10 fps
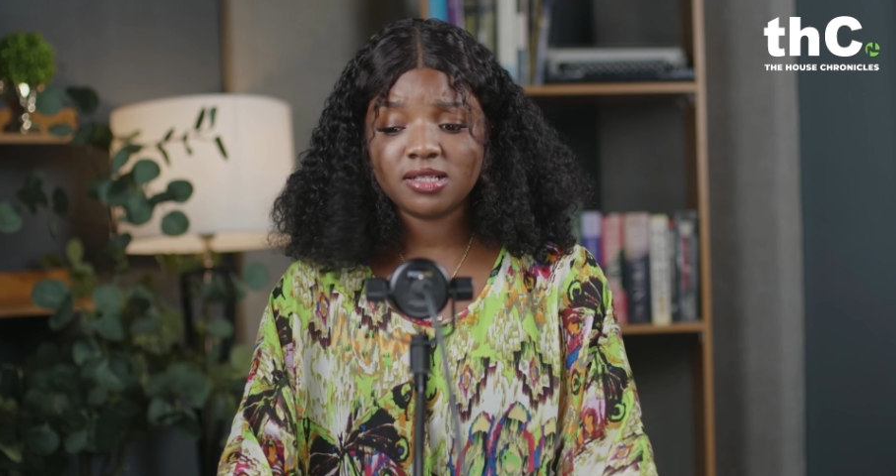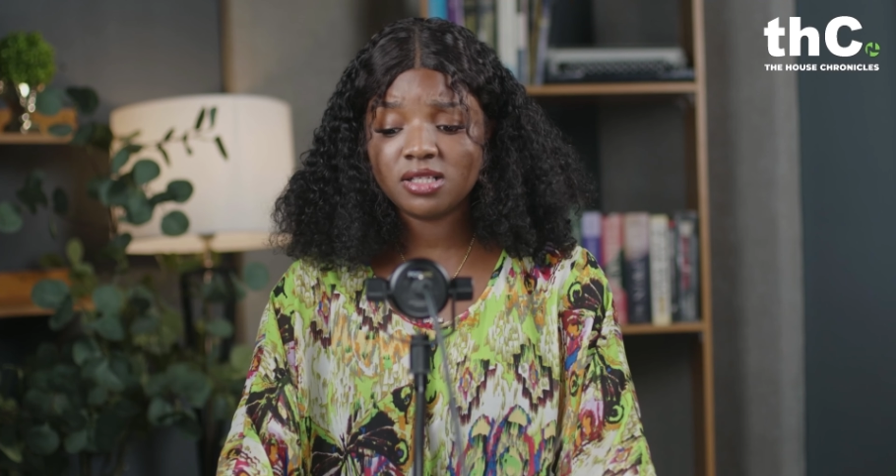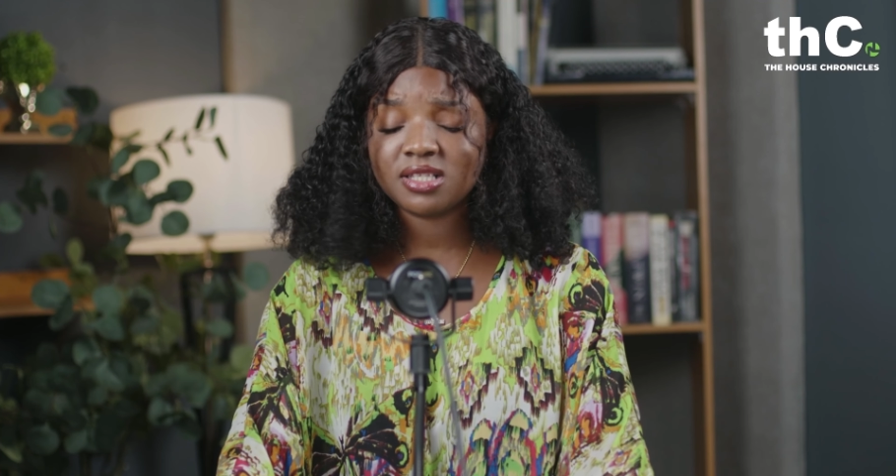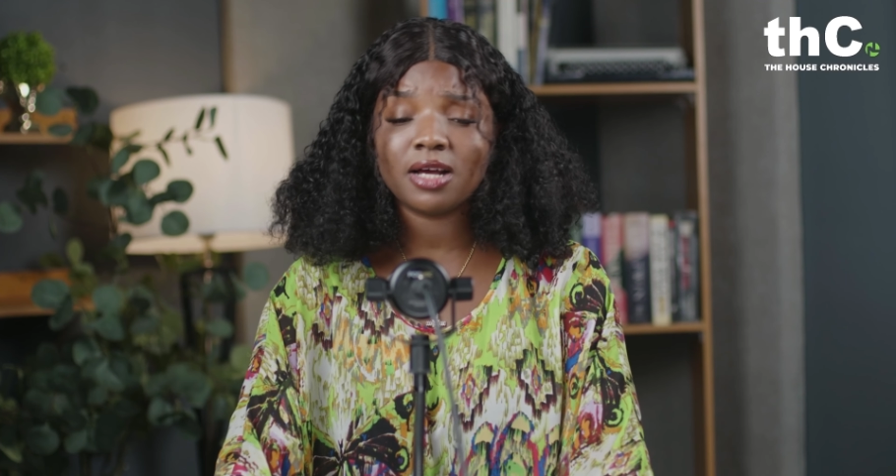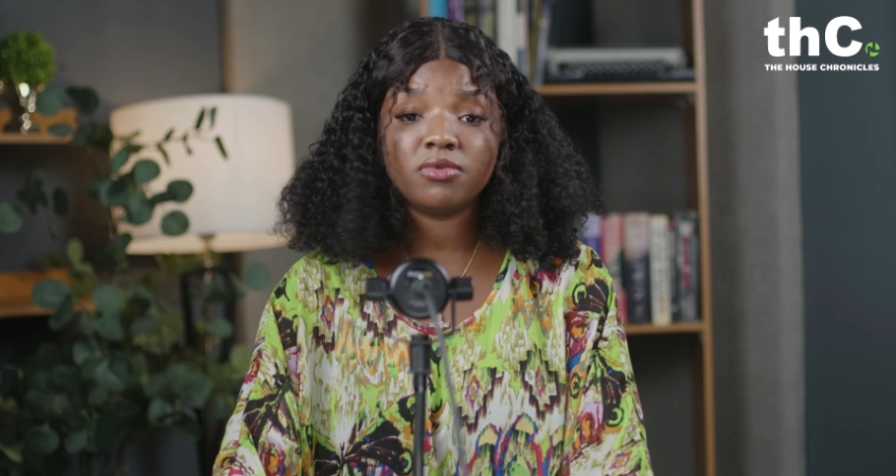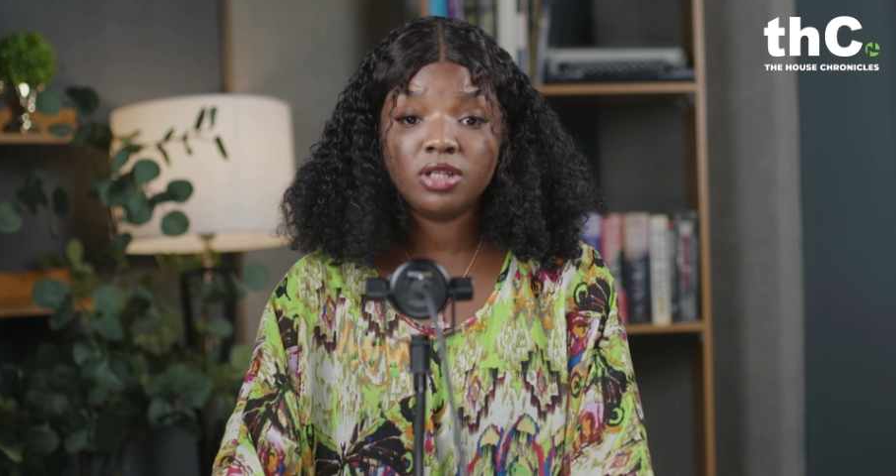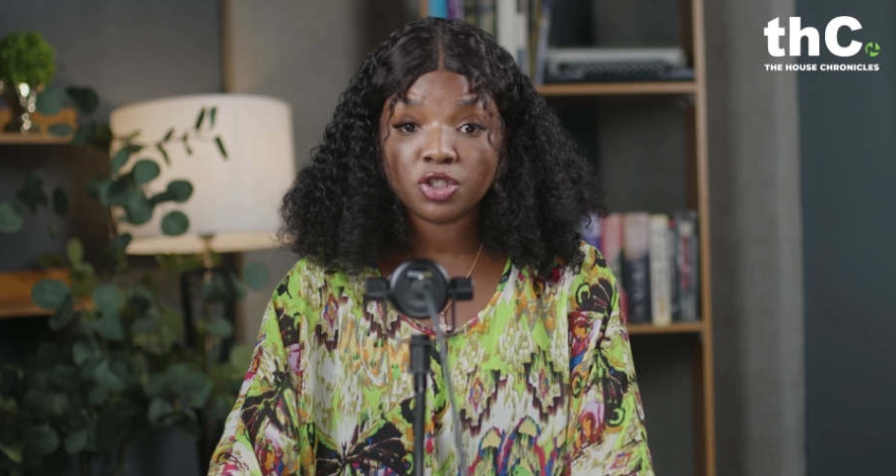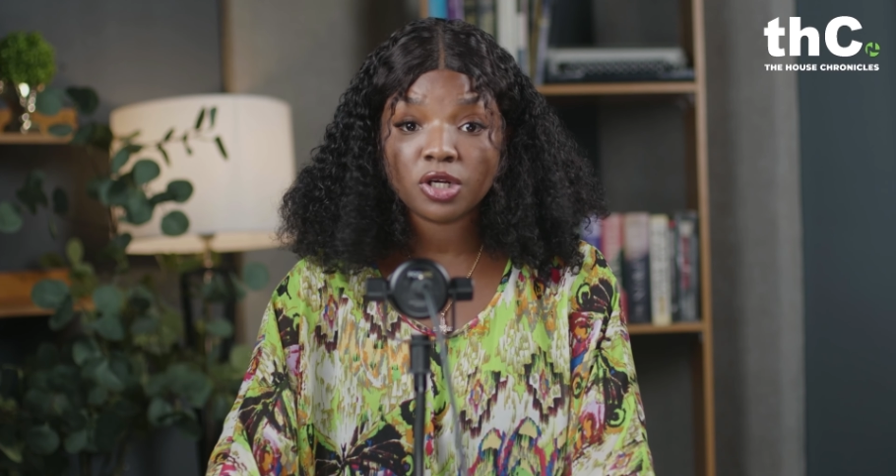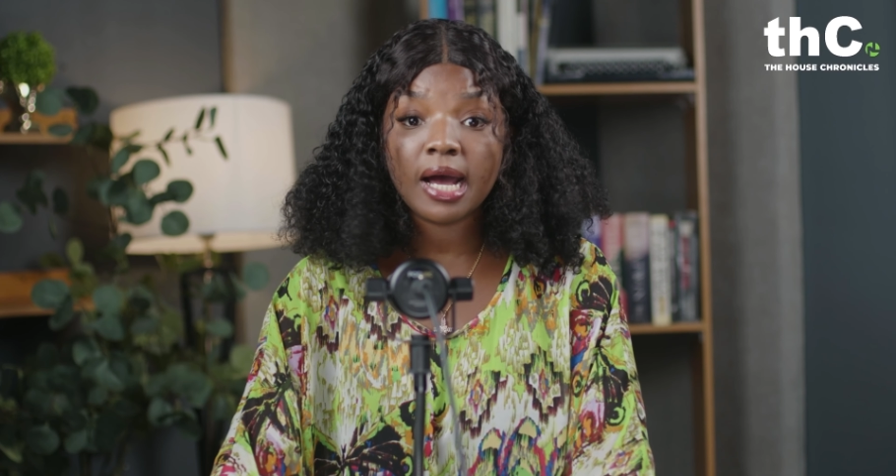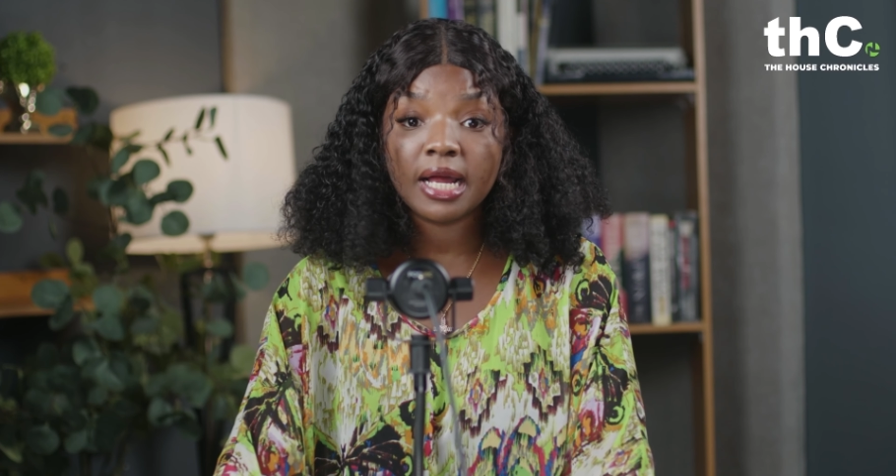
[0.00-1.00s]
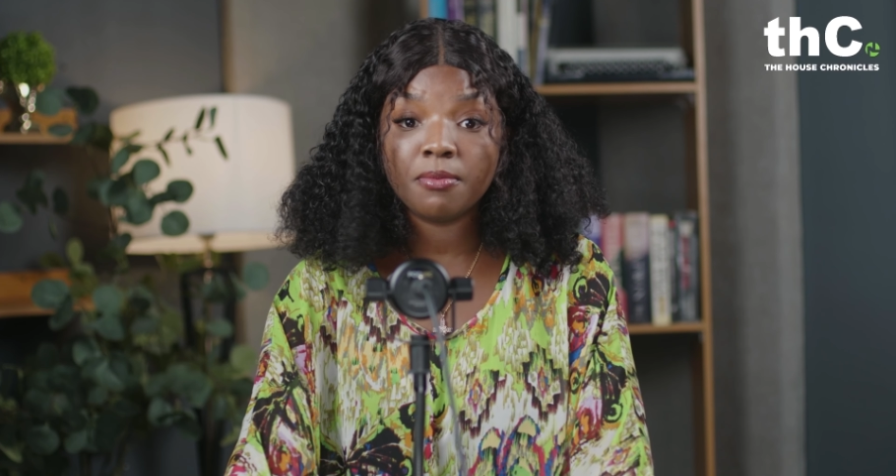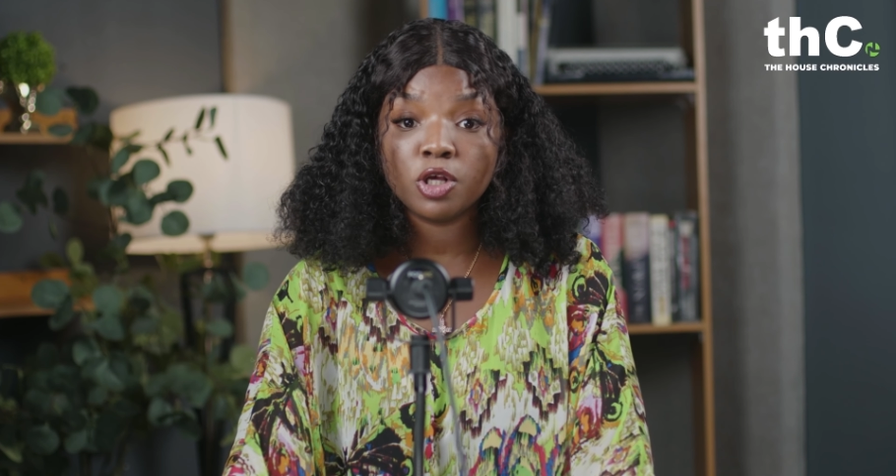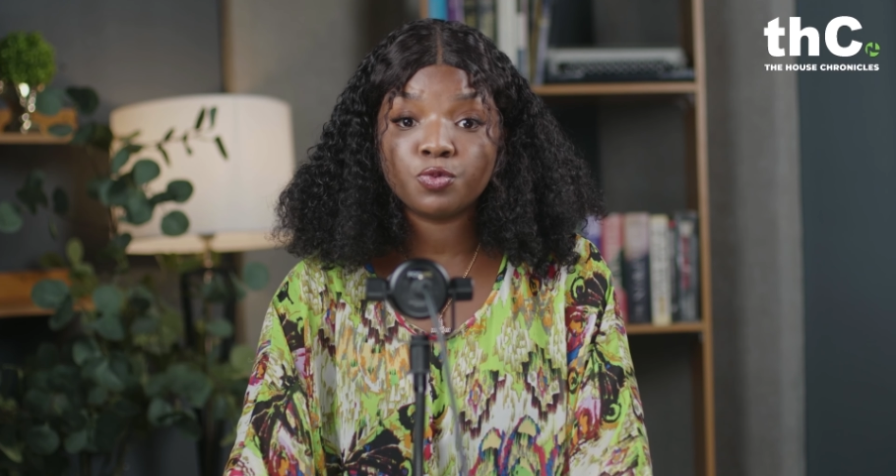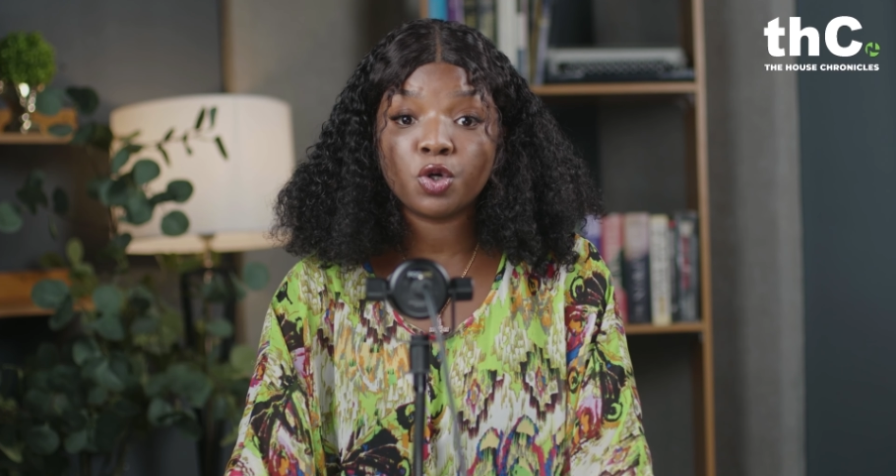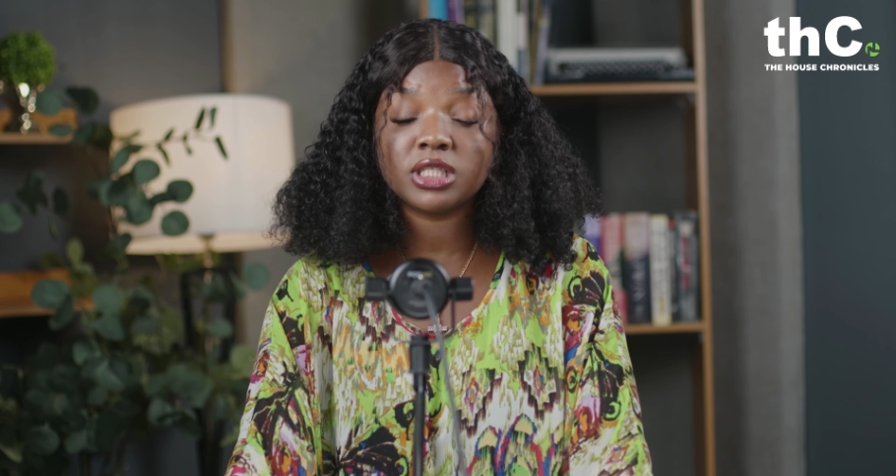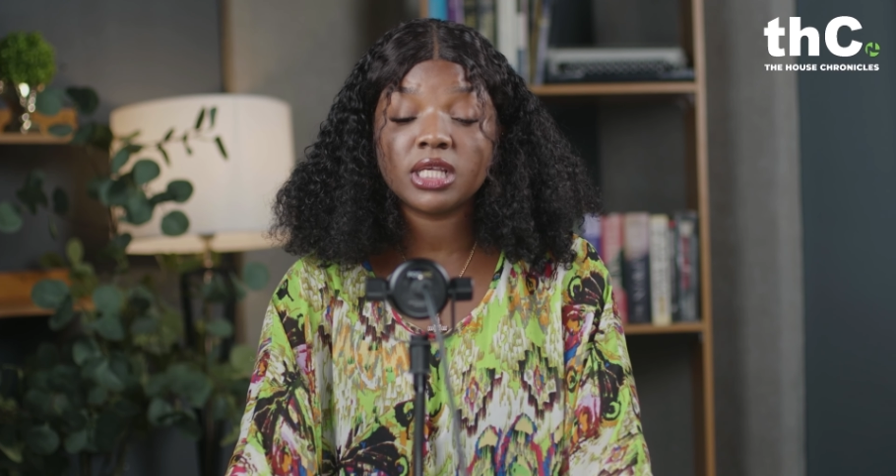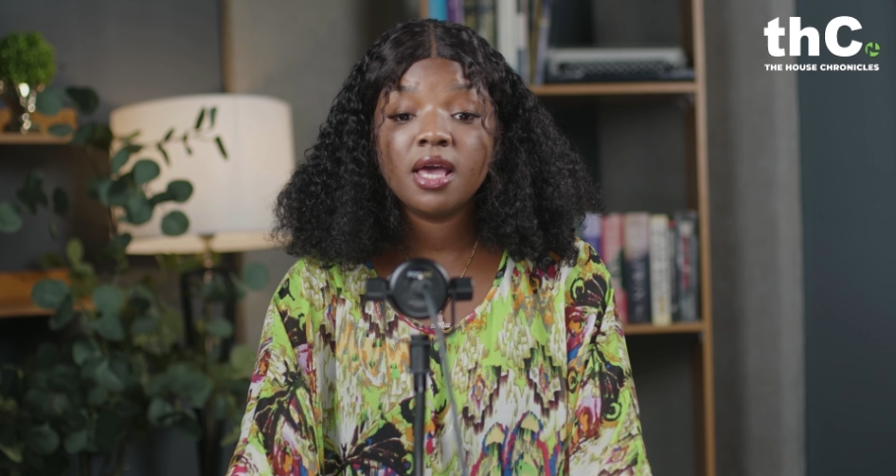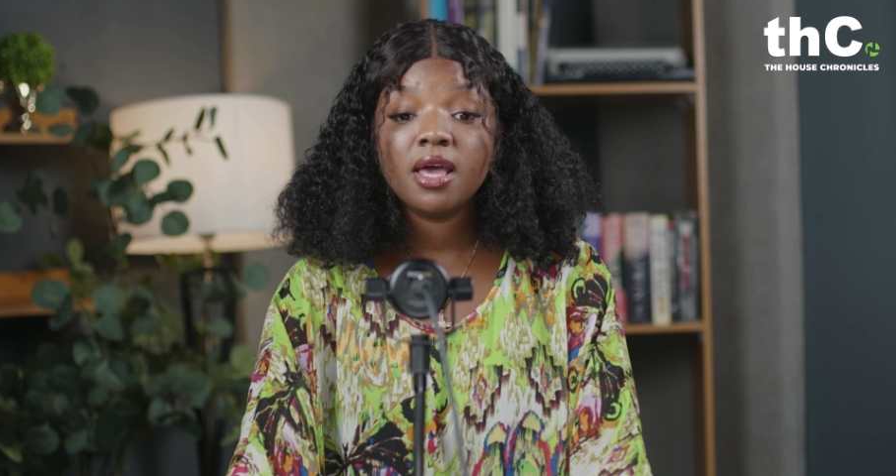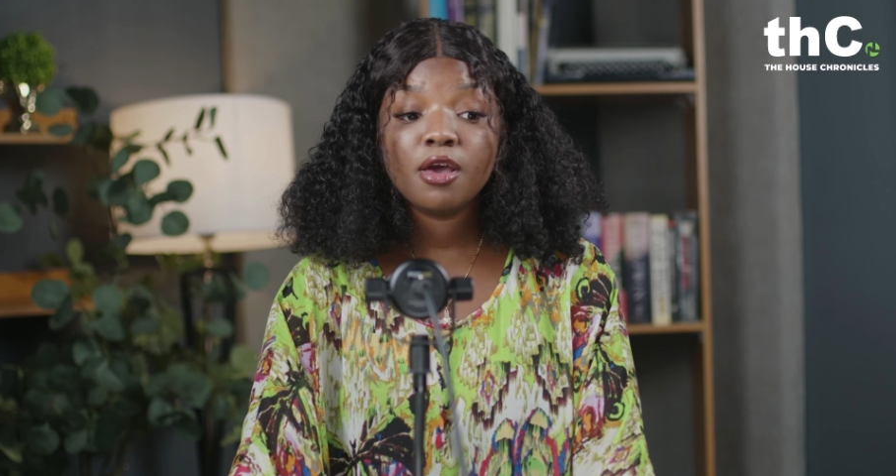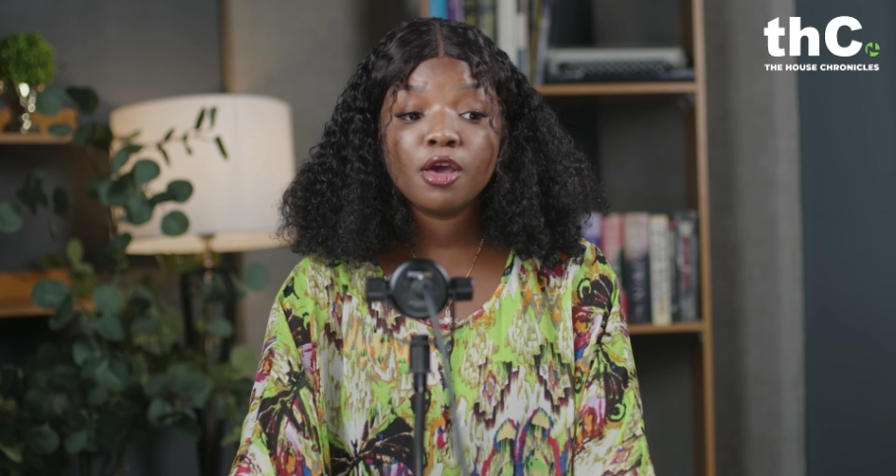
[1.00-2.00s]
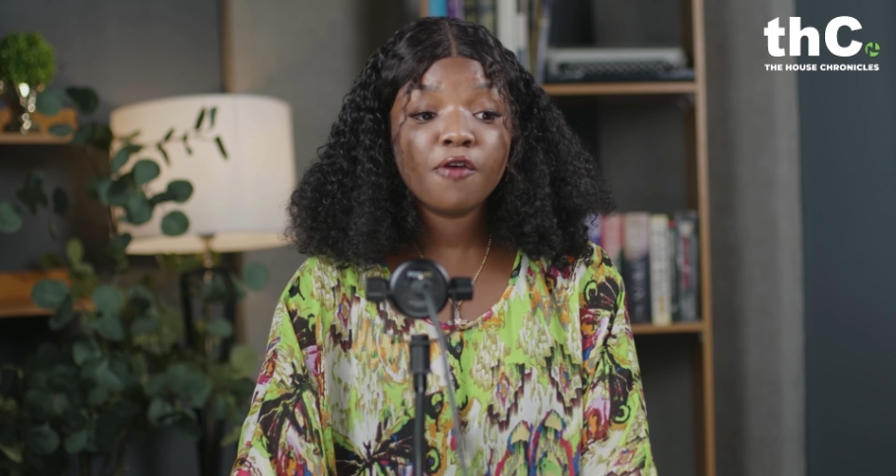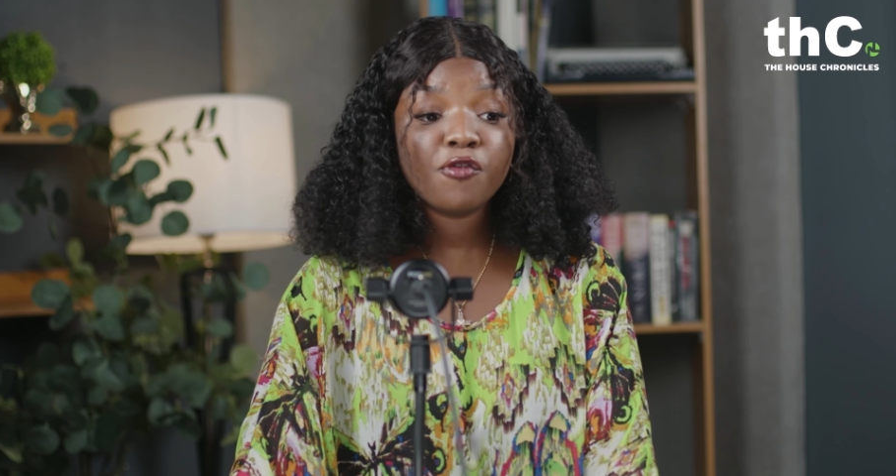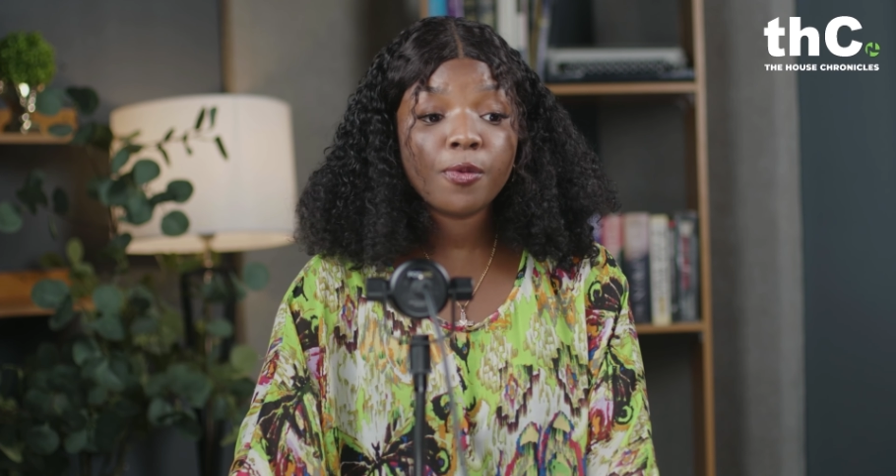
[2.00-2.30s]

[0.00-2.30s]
are literal animals, because if you people